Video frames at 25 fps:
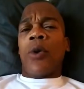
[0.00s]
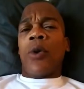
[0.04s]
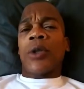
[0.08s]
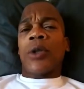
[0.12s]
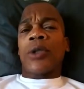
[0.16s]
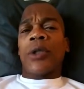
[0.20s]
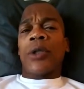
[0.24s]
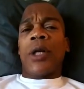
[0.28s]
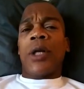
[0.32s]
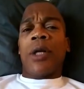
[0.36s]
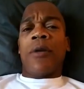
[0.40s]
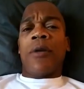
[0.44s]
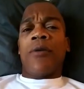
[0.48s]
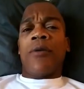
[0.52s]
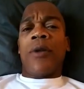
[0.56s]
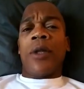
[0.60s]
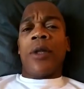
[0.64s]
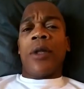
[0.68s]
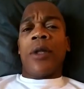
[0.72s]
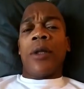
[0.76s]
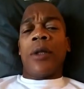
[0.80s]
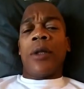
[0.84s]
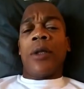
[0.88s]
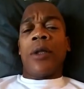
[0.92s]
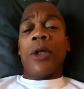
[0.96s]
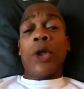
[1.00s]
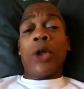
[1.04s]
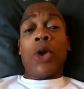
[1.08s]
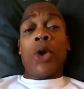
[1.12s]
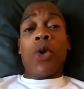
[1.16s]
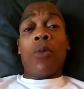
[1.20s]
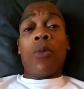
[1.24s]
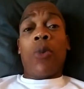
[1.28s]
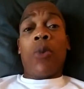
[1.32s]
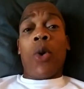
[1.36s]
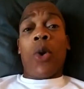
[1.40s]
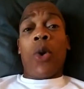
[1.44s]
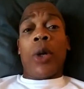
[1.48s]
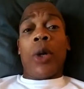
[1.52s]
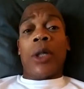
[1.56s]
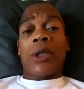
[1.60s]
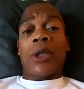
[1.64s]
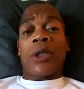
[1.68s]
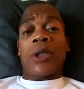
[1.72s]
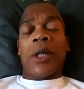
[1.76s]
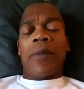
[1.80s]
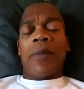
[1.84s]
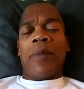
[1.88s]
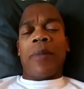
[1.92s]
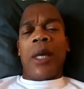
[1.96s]
none of the good old
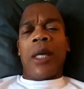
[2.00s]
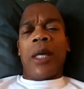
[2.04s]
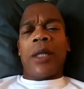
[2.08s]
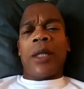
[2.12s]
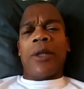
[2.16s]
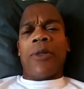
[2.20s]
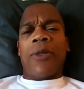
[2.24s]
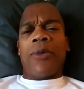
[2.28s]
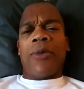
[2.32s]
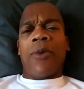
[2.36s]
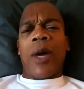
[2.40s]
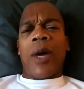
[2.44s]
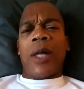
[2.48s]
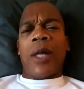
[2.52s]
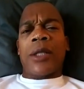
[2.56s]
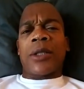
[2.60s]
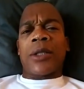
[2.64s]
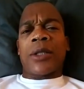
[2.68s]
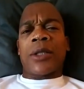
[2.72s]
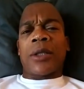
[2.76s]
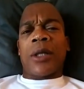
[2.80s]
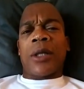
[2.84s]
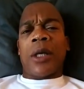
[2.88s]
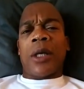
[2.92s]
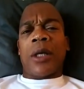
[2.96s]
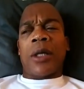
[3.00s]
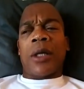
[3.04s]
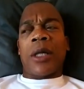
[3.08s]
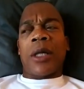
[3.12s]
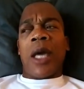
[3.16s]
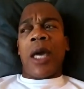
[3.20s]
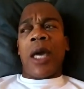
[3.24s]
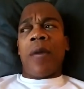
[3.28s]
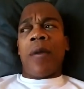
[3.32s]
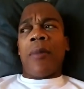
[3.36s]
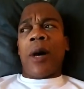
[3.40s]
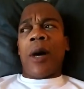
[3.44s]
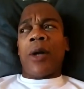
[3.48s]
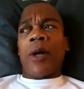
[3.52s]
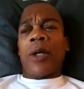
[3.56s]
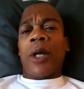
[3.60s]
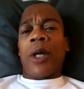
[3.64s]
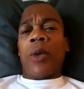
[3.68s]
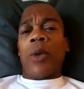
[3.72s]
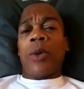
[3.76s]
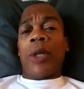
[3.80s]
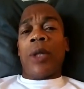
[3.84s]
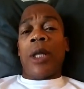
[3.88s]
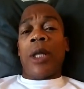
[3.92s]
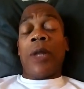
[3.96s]
boys that made the threats came out,
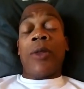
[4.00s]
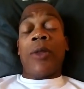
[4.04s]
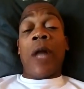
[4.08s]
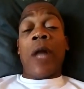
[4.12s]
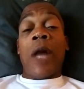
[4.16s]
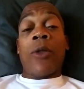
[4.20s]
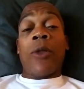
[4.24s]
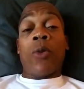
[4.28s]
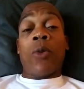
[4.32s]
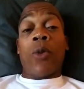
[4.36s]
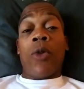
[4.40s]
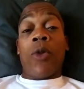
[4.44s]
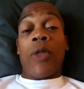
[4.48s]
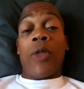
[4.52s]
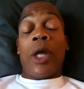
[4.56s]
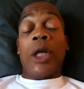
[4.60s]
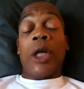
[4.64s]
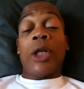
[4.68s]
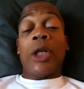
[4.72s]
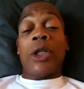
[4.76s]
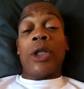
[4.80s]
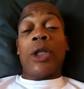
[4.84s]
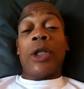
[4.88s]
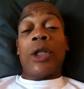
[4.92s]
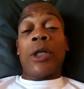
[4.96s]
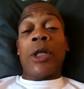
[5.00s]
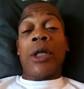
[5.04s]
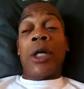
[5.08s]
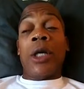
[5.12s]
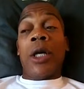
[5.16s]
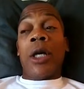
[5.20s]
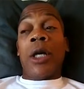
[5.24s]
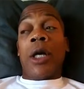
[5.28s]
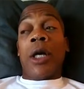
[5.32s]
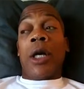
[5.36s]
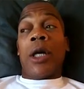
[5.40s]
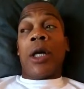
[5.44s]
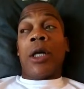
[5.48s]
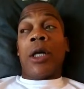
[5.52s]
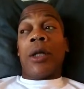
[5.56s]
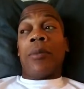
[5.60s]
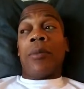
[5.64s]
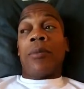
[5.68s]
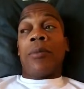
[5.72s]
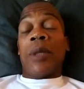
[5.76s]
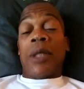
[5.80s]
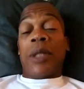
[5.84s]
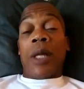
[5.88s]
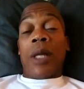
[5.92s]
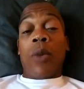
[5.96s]
and neither were they good,
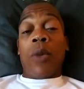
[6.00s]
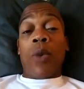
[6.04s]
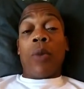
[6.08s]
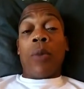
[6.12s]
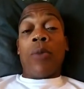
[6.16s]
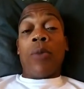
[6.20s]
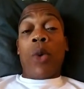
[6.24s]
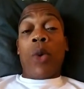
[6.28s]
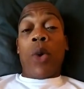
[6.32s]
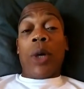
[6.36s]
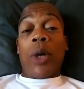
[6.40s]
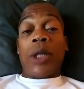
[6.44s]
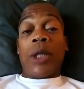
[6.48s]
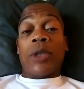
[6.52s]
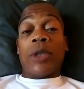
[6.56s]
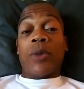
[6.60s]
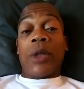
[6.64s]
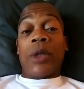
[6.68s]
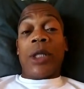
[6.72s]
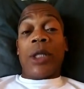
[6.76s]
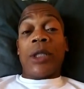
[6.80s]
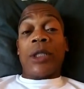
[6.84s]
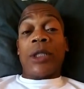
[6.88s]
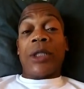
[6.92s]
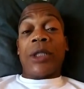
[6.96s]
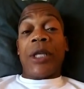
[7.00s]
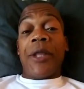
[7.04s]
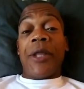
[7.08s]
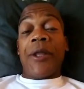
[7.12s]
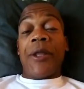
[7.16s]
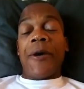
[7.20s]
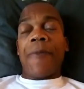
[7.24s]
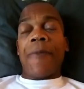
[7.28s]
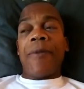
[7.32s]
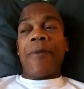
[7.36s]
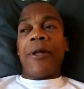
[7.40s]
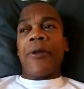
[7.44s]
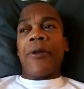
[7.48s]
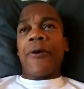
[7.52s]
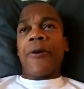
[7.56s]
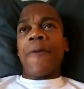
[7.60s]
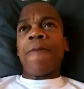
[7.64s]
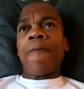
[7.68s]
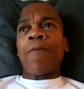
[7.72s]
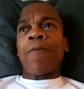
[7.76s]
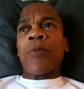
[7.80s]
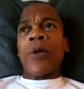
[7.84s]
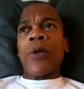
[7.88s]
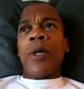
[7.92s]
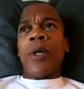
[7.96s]
but they were boys. We didn't see them either.
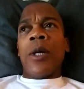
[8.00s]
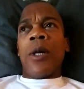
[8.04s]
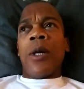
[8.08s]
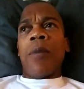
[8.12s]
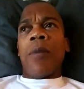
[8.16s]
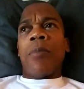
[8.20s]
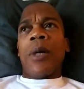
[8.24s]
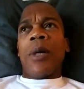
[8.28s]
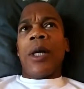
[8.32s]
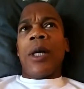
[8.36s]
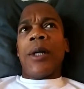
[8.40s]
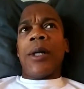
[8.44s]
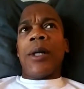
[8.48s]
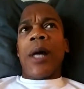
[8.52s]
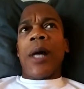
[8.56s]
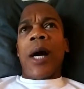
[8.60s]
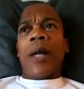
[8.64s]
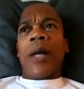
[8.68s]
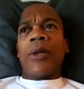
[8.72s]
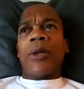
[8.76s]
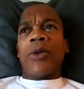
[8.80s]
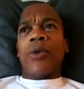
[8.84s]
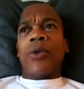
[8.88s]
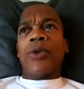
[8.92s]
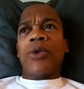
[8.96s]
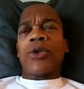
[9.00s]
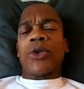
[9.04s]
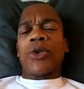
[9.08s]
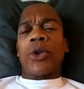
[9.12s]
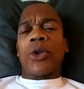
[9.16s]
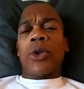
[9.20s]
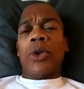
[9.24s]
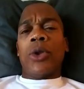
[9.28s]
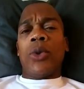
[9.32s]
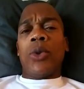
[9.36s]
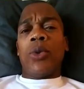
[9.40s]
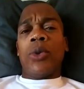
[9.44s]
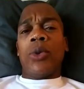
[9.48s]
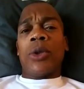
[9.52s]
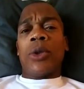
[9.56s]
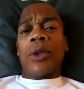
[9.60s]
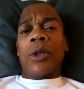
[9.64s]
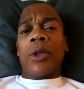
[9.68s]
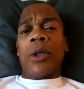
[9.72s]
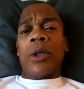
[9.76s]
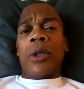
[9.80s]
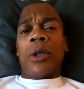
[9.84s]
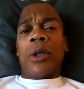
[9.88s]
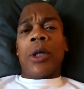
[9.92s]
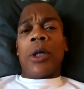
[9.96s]
But I do salute
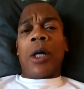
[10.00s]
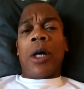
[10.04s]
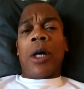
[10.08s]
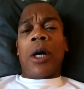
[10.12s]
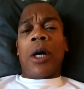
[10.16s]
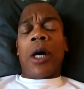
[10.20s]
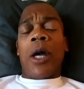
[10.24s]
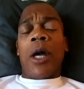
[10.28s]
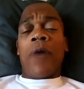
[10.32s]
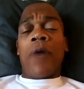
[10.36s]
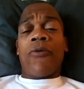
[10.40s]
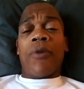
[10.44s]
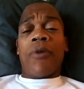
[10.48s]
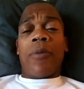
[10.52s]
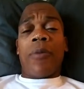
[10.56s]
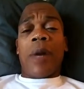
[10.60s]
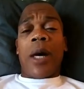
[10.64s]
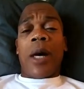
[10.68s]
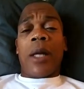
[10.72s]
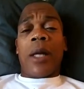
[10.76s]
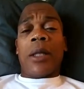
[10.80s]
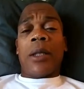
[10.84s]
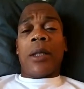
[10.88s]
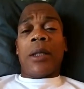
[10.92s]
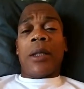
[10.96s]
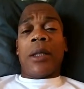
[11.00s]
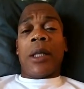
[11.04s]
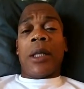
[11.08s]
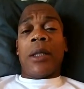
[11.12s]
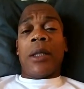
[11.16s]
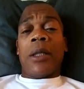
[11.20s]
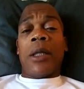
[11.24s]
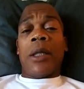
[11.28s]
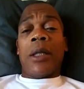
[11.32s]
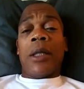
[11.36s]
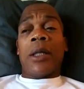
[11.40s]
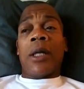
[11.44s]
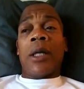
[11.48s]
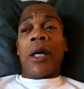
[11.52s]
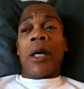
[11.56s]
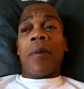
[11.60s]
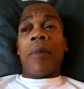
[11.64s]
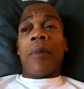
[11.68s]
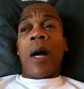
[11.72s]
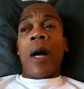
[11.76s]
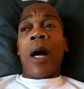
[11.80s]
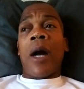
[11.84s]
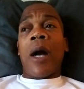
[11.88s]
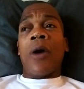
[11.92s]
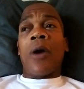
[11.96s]
everybody that did come
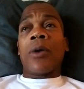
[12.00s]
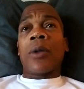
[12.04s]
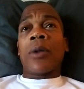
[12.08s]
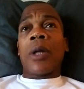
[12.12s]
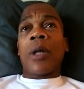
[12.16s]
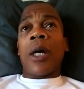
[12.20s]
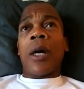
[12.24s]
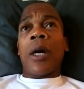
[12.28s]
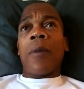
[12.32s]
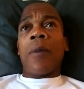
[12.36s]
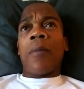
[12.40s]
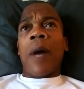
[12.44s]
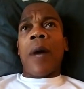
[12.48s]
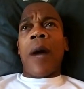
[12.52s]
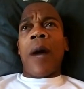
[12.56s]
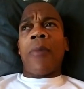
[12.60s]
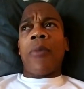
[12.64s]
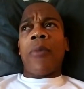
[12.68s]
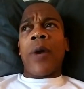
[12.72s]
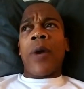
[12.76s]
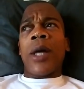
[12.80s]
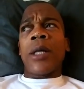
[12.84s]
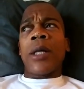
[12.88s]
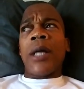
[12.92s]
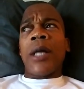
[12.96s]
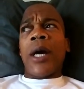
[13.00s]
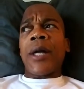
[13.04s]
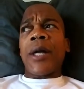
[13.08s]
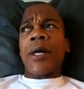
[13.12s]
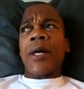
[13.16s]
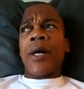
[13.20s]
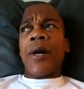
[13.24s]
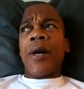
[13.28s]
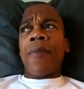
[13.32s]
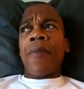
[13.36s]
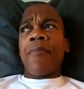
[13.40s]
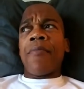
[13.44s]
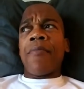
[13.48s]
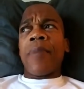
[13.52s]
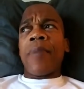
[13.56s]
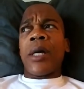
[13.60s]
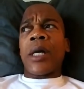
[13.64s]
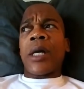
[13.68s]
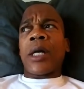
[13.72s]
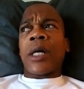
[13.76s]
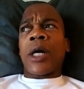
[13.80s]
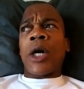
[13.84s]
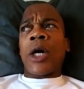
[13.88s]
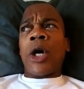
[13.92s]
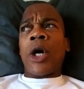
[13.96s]
out. I bring that up
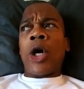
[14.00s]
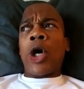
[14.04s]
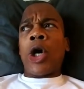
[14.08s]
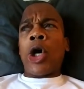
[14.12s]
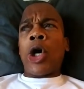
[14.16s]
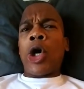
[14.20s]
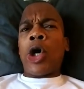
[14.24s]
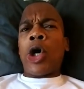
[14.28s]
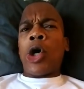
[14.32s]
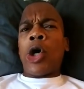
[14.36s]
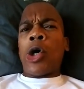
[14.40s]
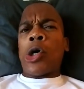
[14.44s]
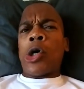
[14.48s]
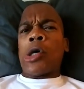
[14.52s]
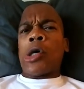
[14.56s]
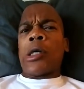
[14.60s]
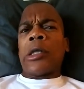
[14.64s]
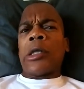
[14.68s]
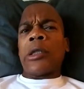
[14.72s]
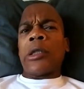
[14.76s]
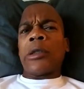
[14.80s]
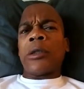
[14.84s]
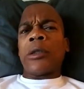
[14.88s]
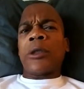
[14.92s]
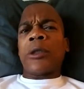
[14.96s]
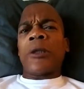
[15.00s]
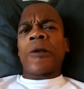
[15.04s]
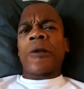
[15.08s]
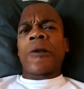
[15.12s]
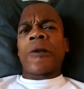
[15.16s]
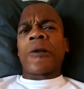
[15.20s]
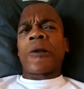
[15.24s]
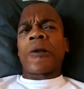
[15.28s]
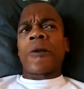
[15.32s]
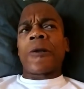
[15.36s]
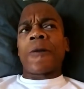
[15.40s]
because